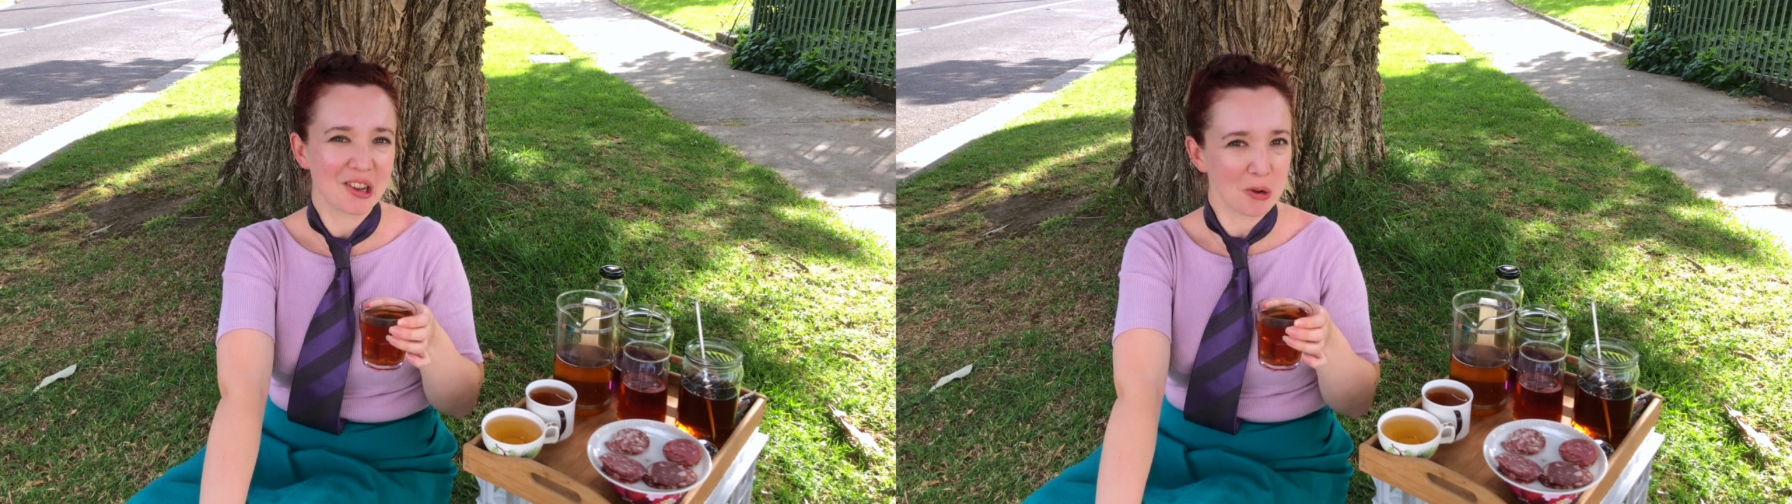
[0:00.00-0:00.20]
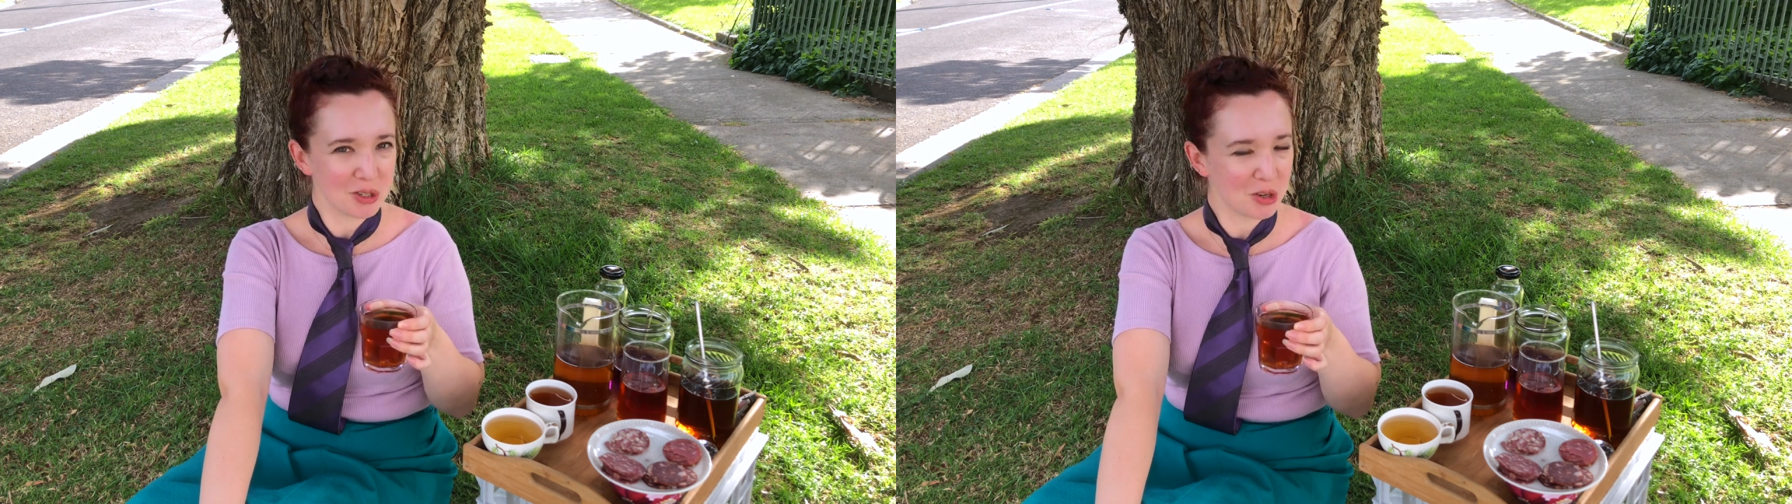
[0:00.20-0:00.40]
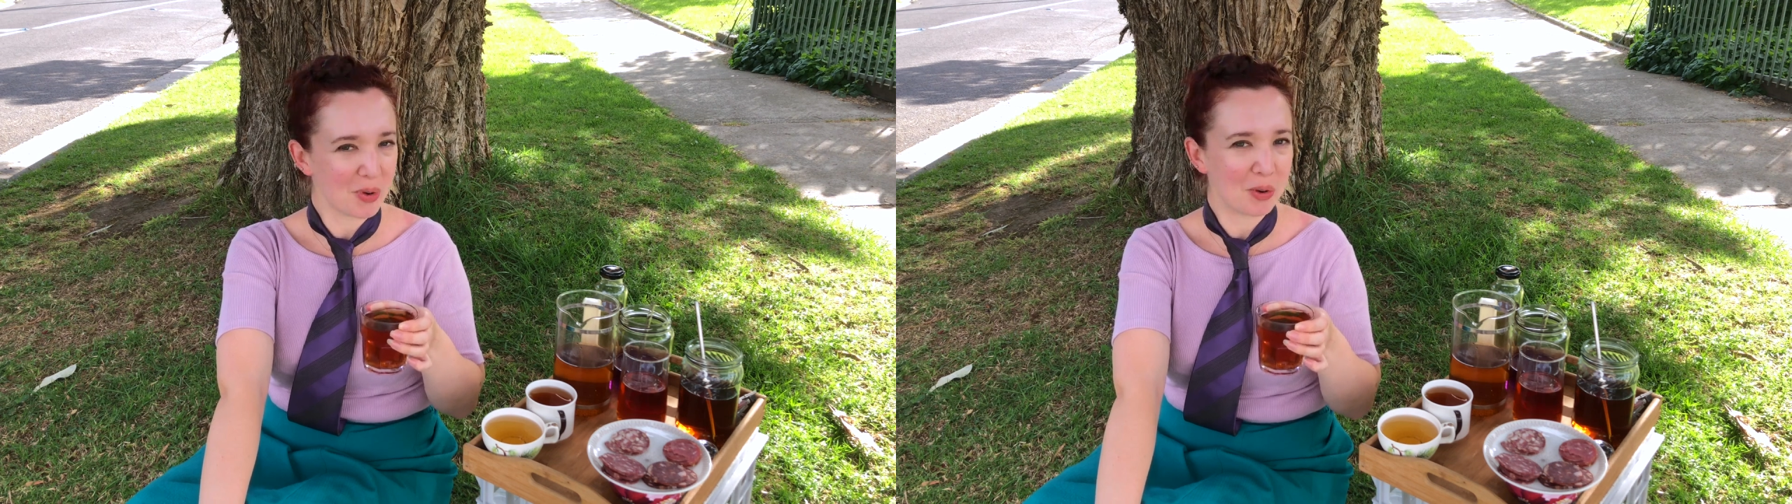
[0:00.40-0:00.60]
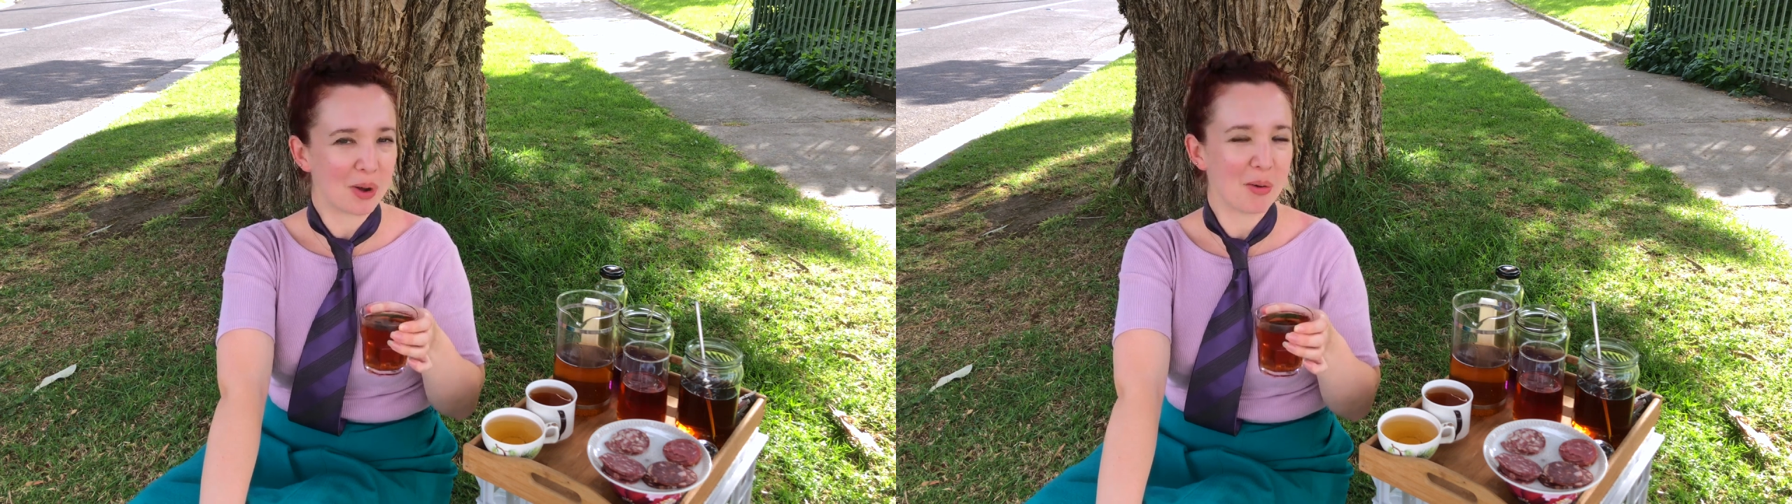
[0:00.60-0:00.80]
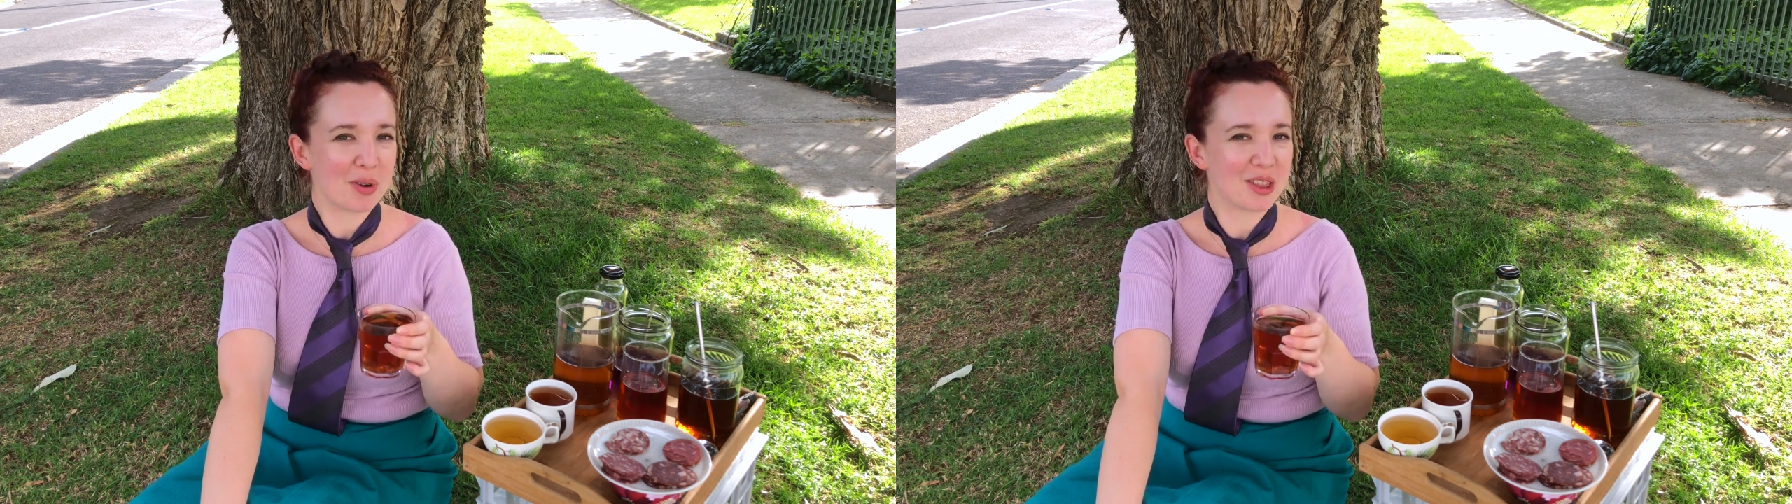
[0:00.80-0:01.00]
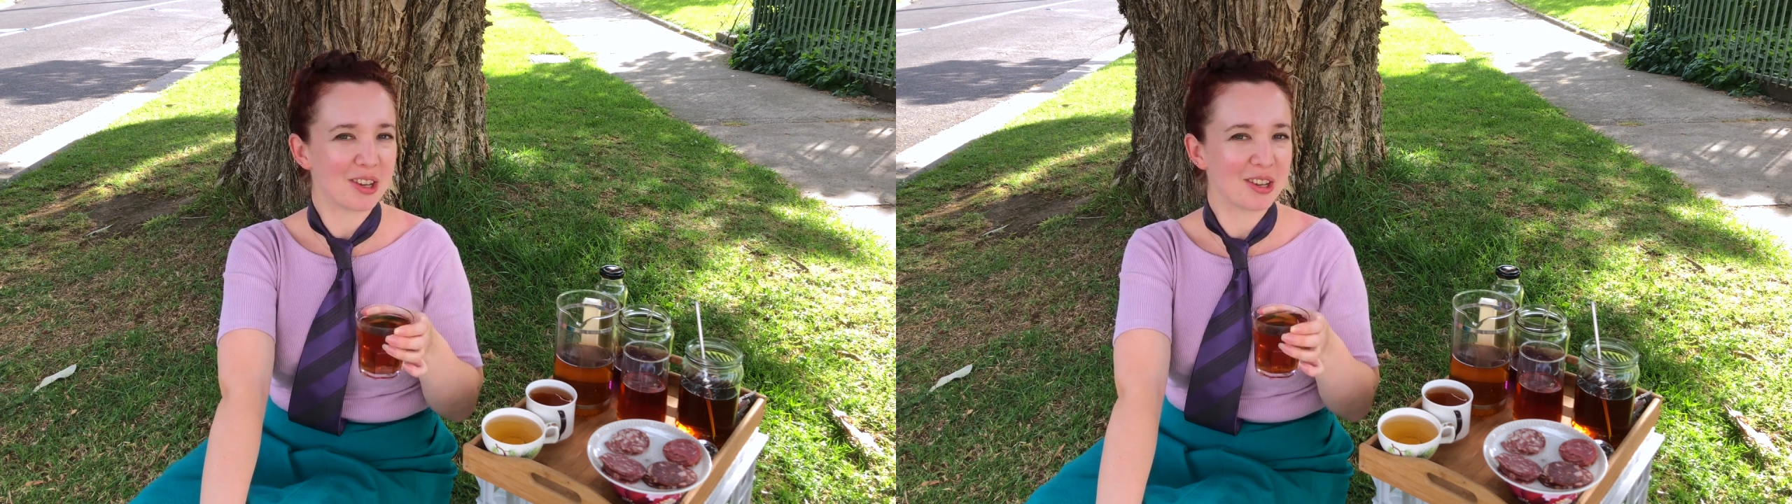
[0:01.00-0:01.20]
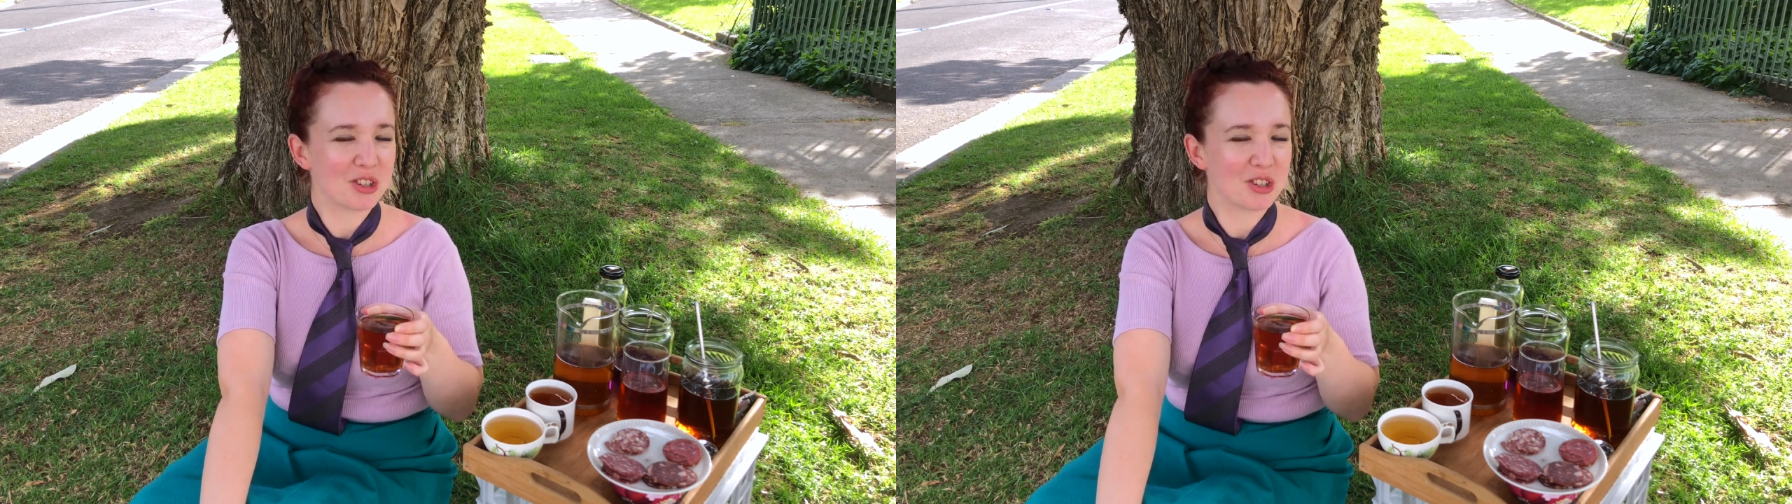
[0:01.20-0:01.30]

also went well with the